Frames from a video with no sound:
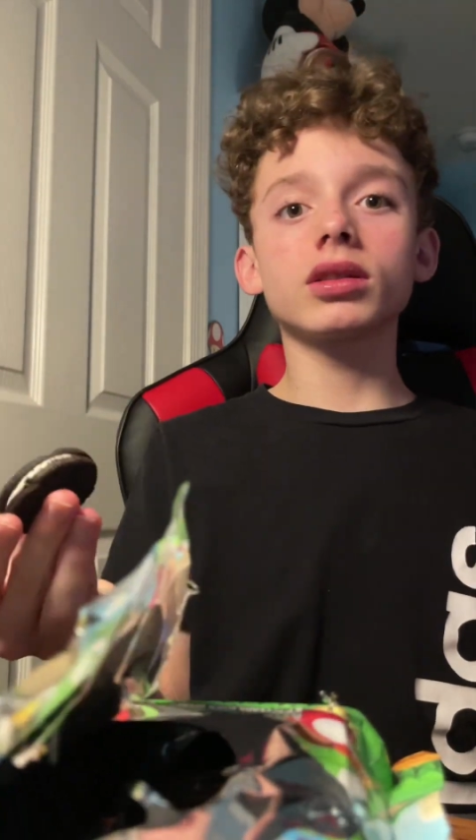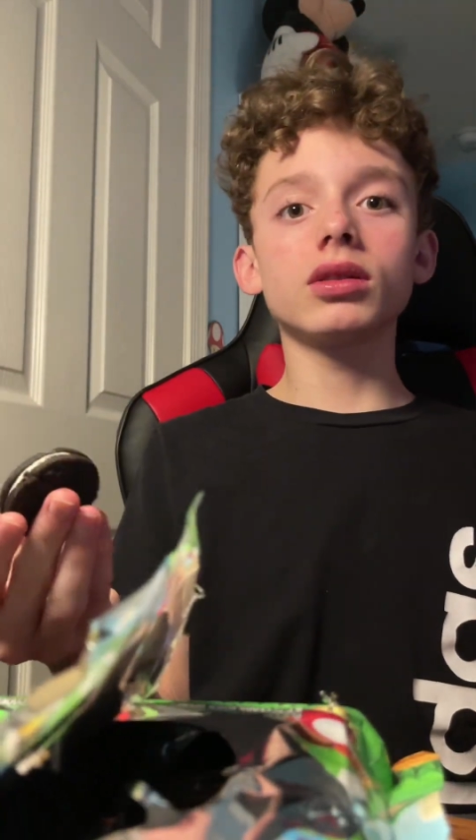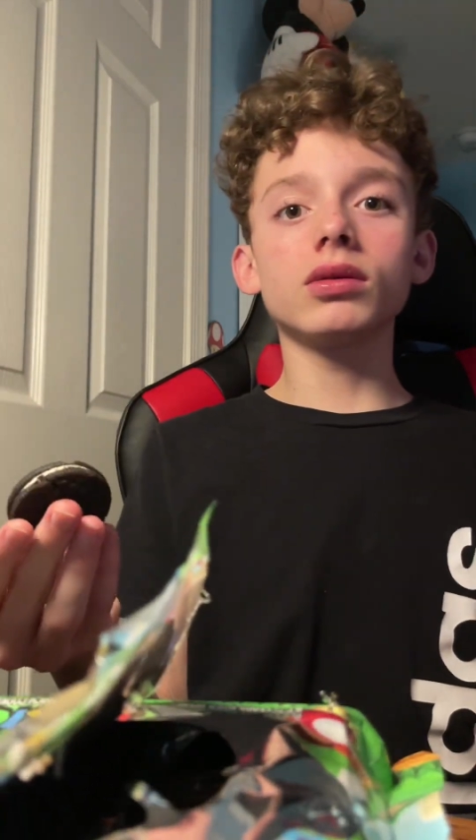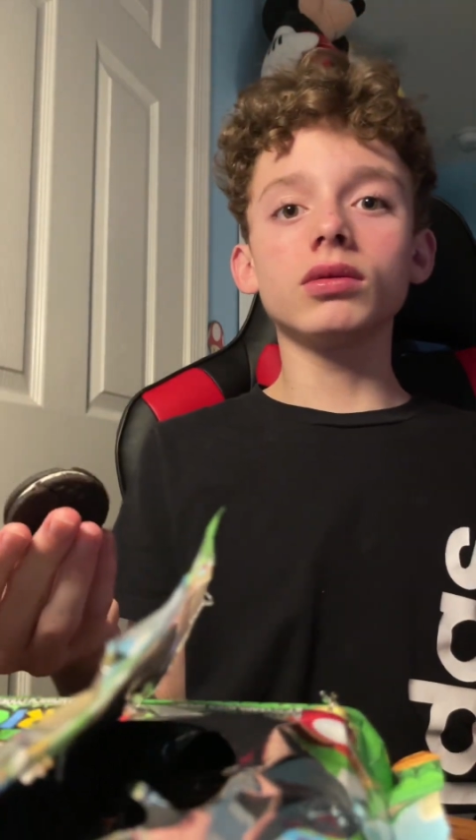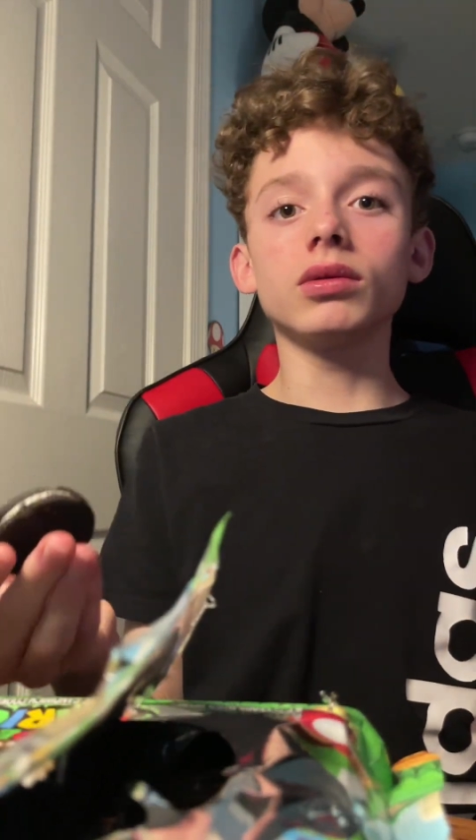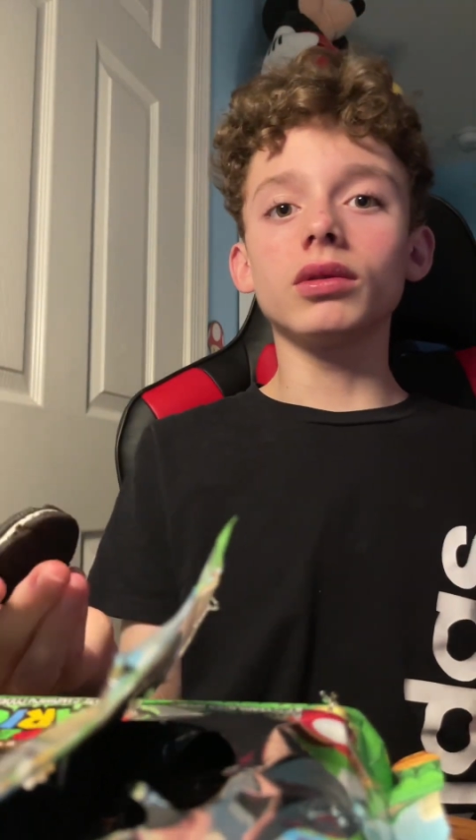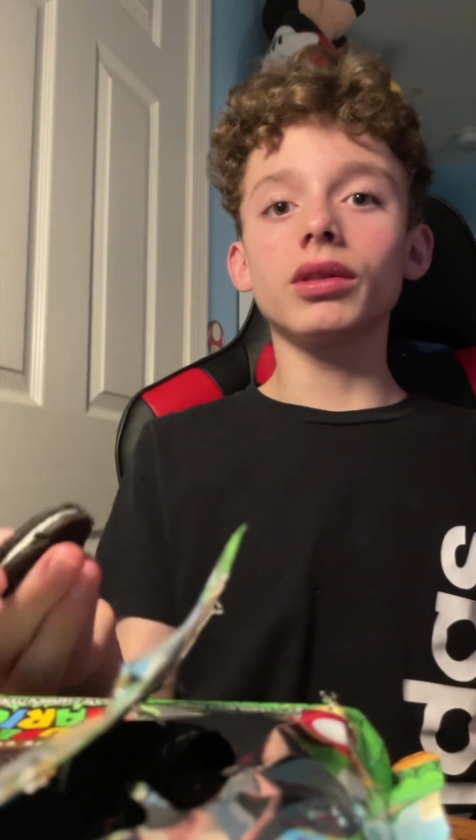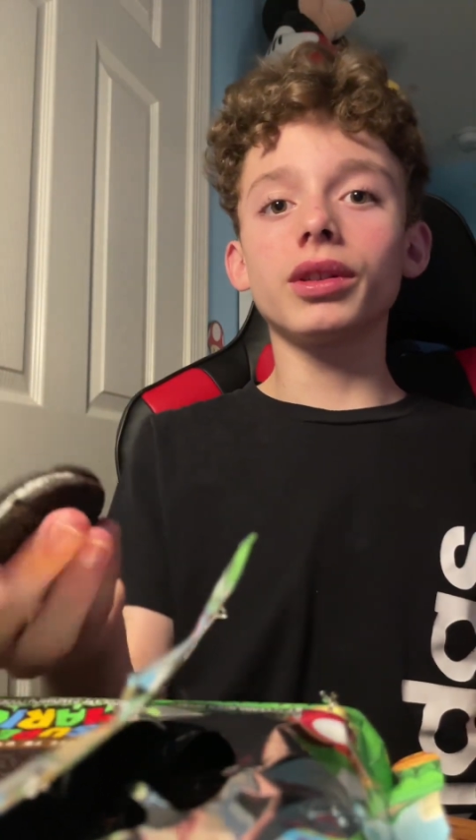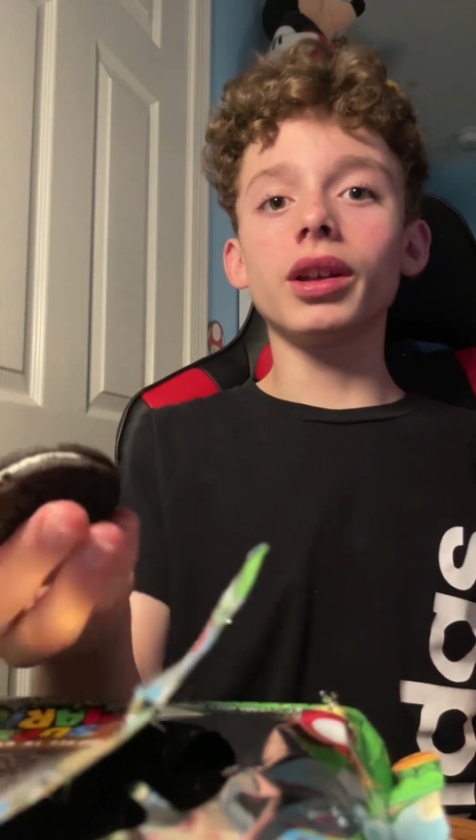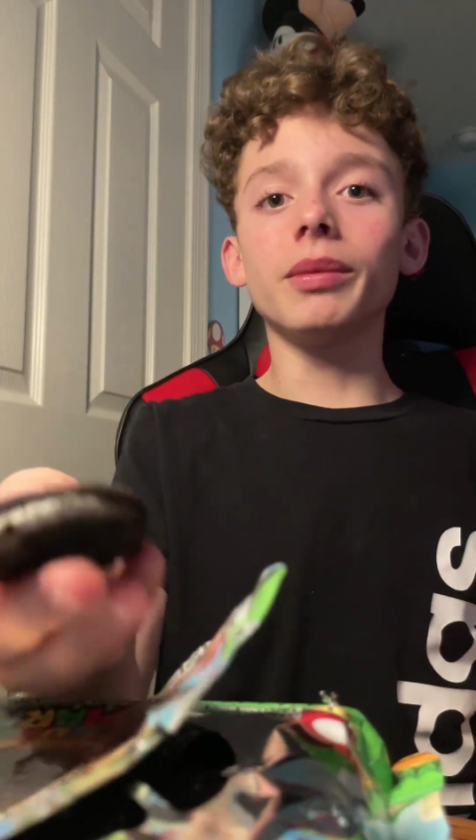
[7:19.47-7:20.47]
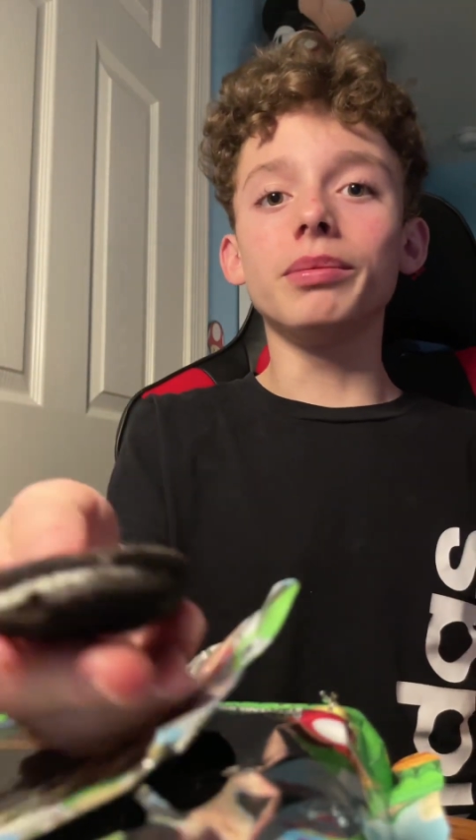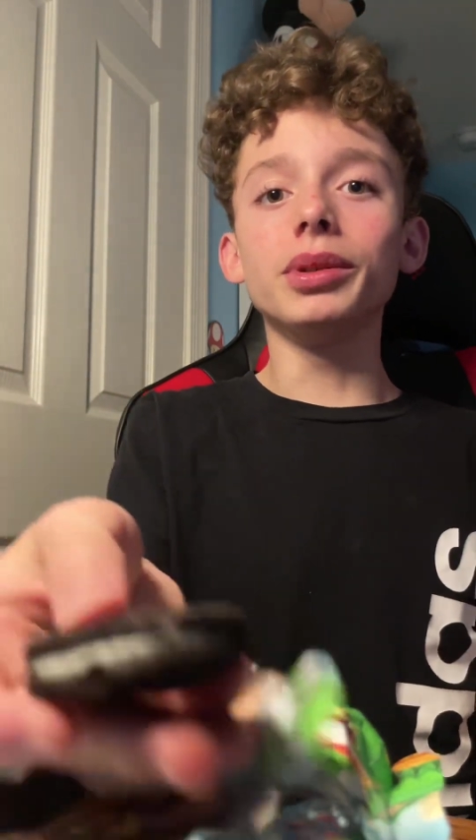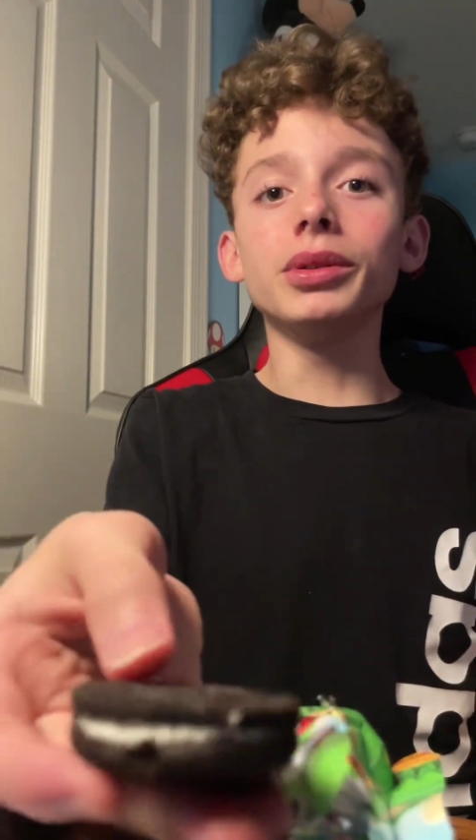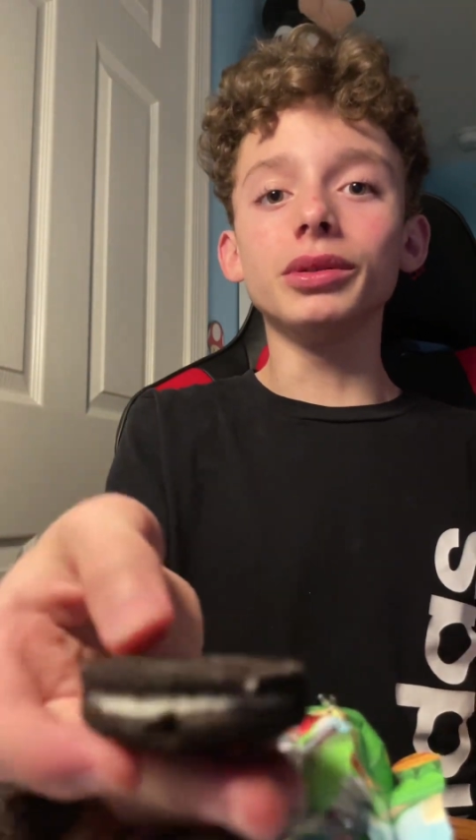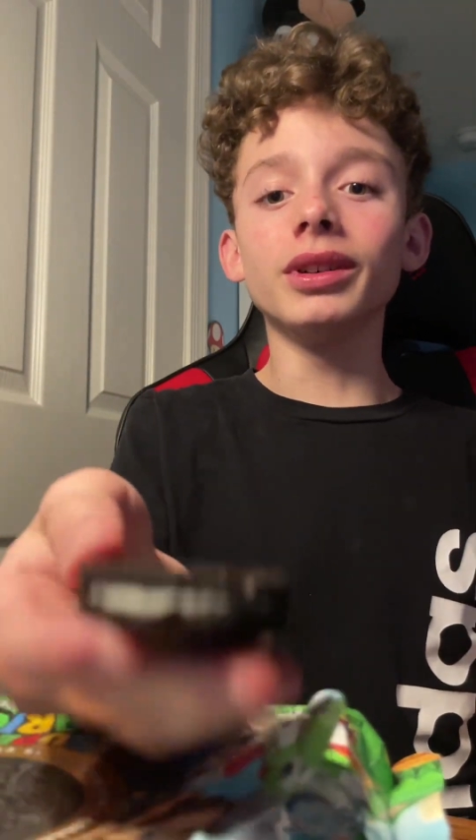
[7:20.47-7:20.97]
to the
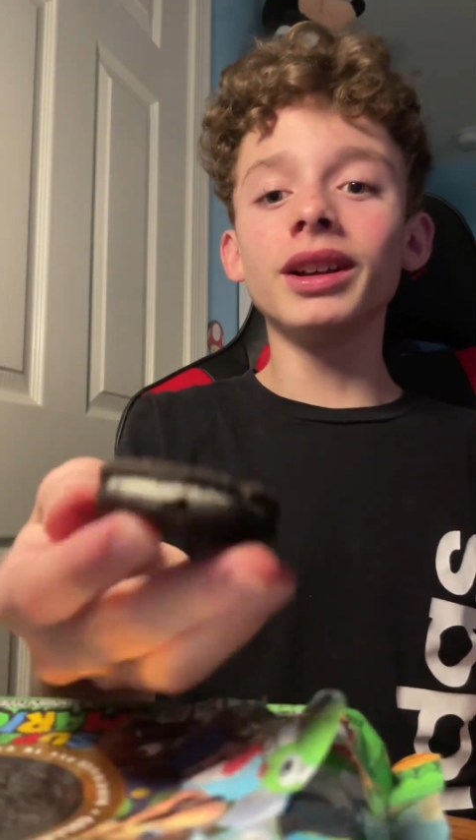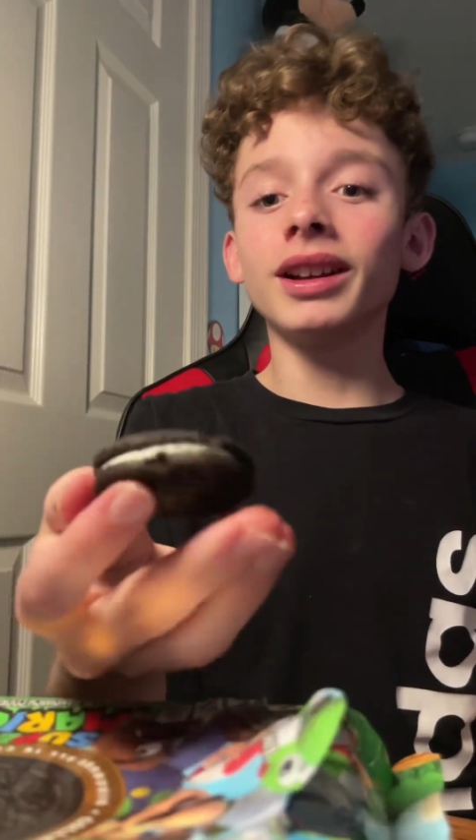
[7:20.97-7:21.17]
Boo